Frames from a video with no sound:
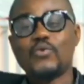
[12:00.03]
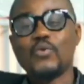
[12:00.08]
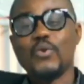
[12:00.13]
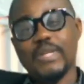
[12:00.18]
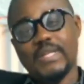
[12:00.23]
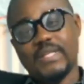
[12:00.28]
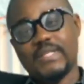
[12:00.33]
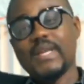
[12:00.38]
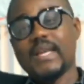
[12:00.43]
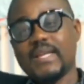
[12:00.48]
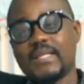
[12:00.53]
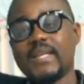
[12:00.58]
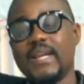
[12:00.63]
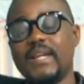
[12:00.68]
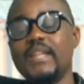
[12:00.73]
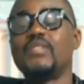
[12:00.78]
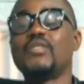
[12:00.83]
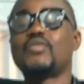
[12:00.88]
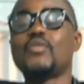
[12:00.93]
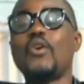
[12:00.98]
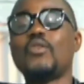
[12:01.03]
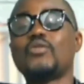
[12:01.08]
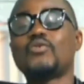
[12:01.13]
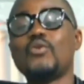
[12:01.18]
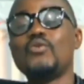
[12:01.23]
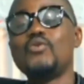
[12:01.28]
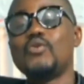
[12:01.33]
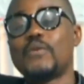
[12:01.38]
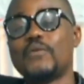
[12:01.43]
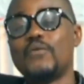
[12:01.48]
to ECSL. It is
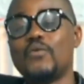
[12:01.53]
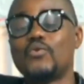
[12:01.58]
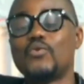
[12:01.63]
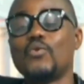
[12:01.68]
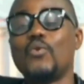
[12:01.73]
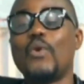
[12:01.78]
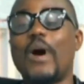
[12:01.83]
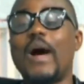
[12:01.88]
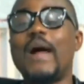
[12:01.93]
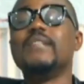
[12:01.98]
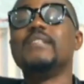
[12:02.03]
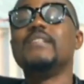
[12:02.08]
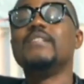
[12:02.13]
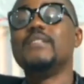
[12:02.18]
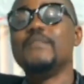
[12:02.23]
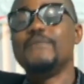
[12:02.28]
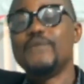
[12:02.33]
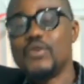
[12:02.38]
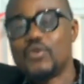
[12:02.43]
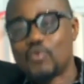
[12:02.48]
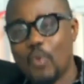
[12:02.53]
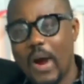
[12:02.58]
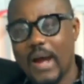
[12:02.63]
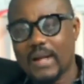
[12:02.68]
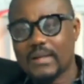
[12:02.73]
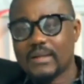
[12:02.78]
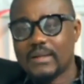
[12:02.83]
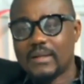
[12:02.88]
also useful to an individual.